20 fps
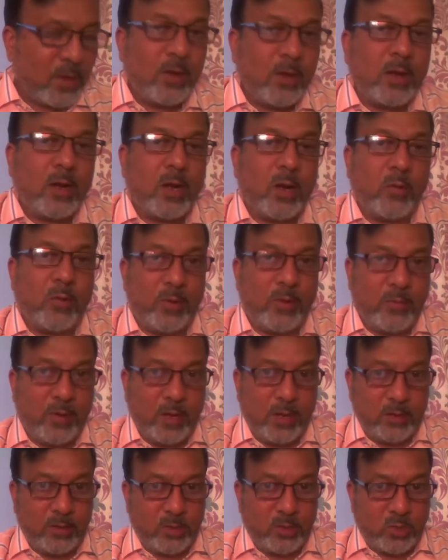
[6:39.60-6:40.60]
Now, when
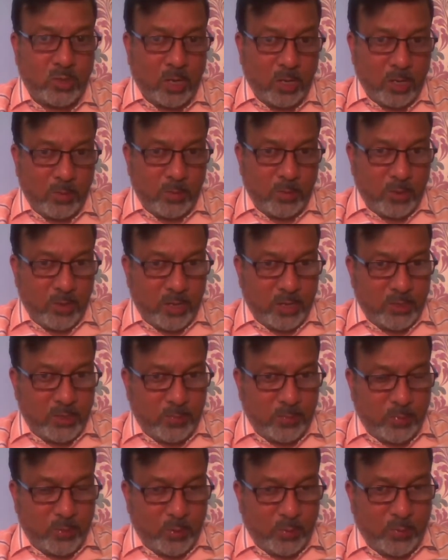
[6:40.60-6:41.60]
we talk about age
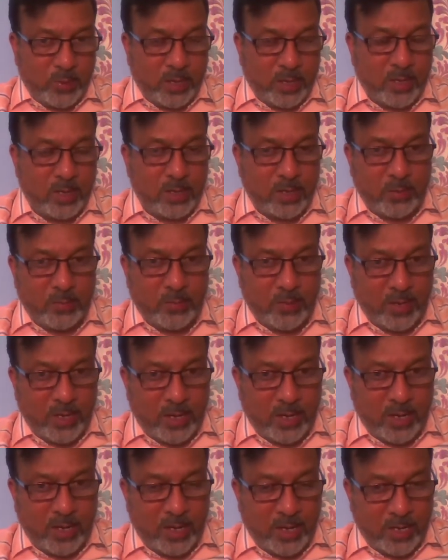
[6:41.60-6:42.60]
appropriate, at a
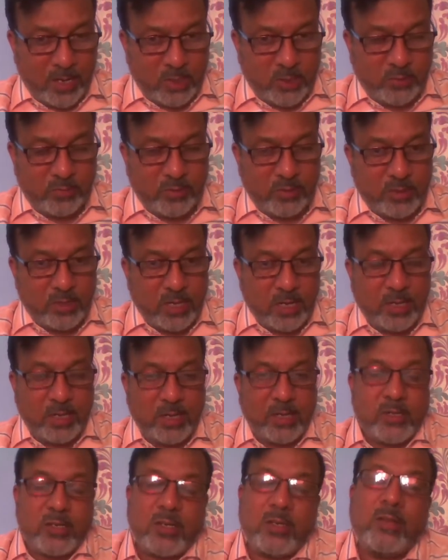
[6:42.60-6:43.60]
very young age, if you start
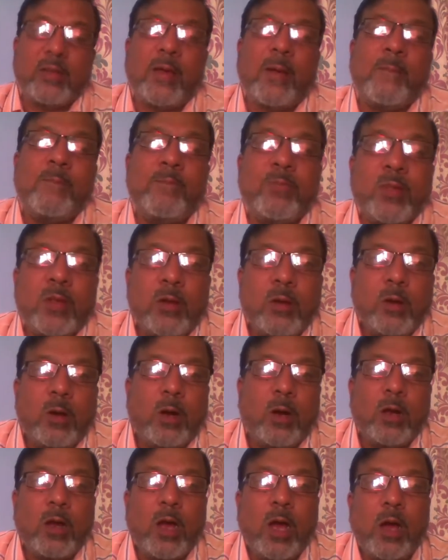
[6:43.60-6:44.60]
teaching them
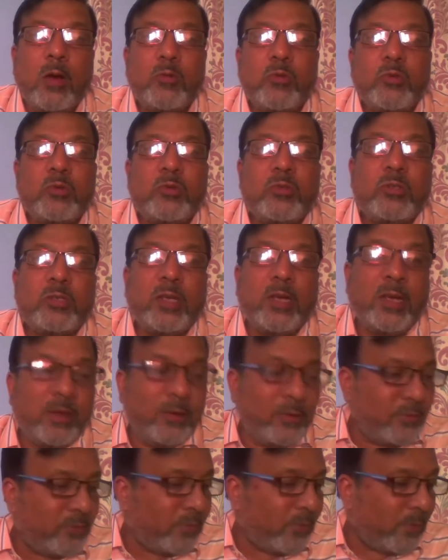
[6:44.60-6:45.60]
on how to
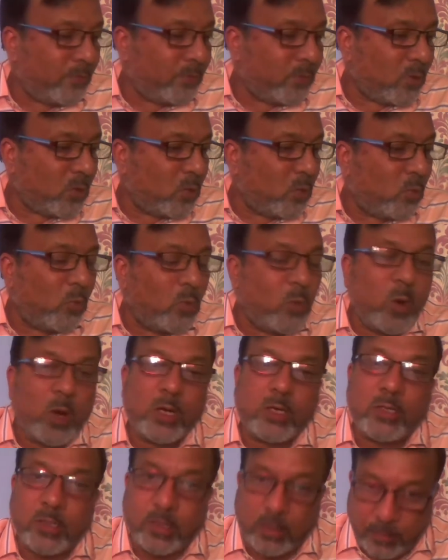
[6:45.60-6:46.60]
save
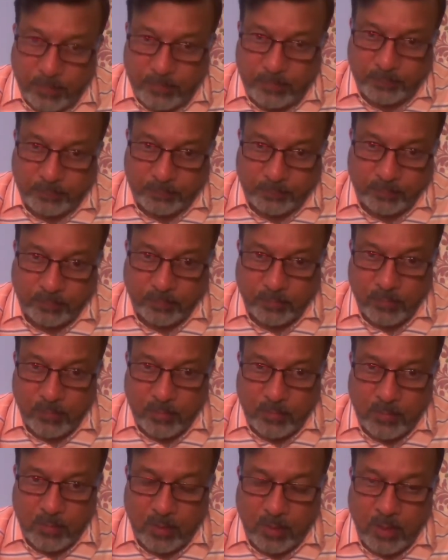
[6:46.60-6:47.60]
water,
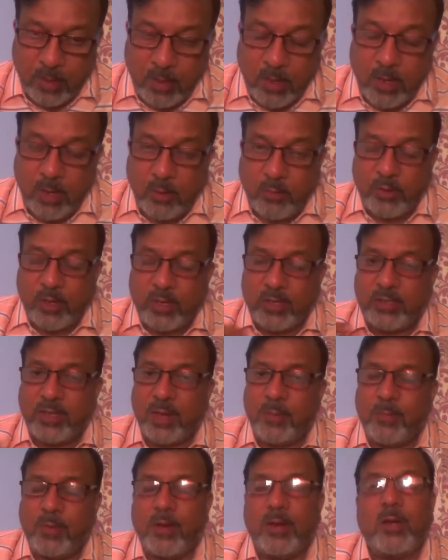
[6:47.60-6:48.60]
for
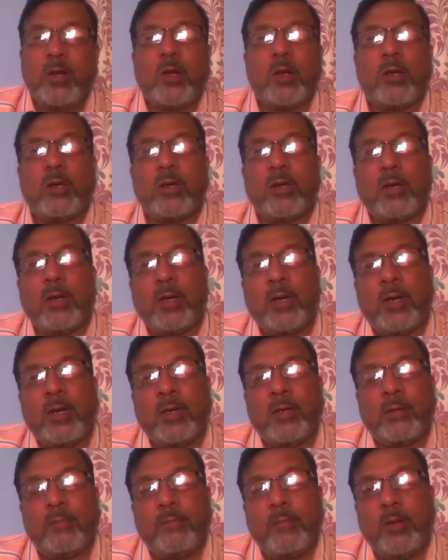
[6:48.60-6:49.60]
example, in
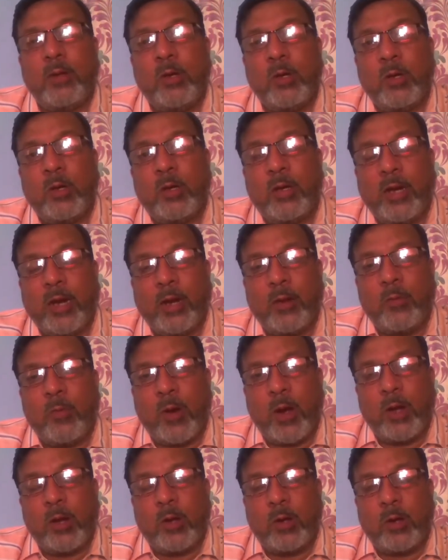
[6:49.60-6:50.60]
your grade
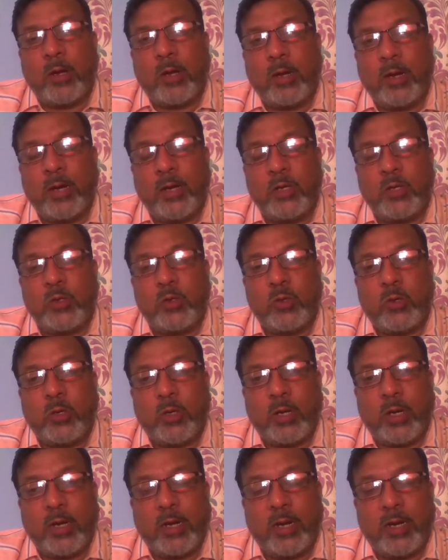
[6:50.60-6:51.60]
1 or a grade 2
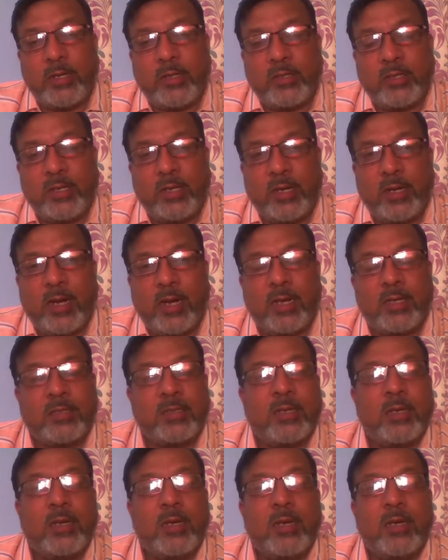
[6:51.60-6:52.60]
or a grade 3
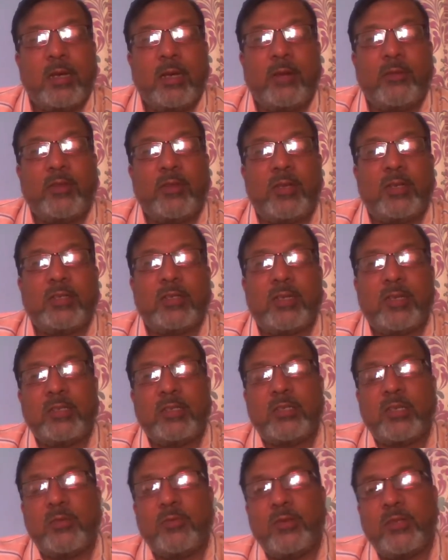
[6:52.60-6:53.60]
class, if there is a
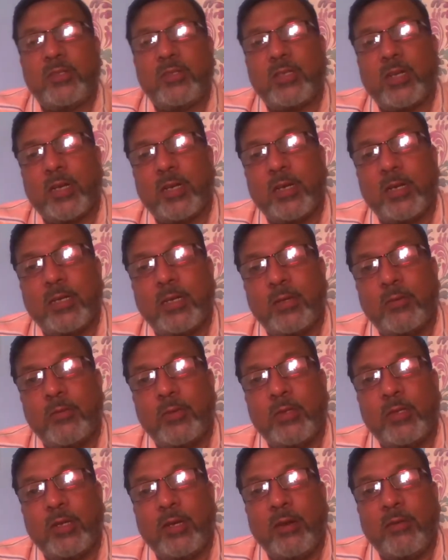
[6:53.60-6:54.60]
lesson which is connected
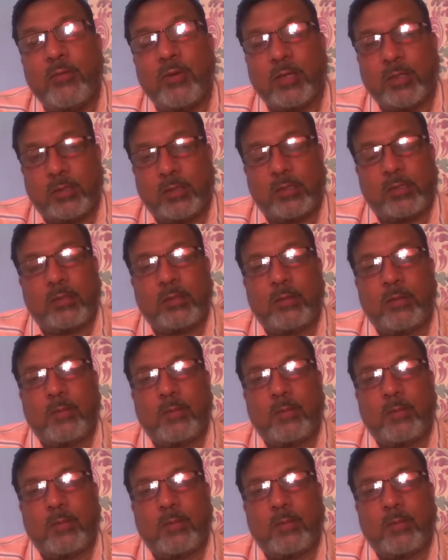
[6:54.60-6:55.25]
with rivers,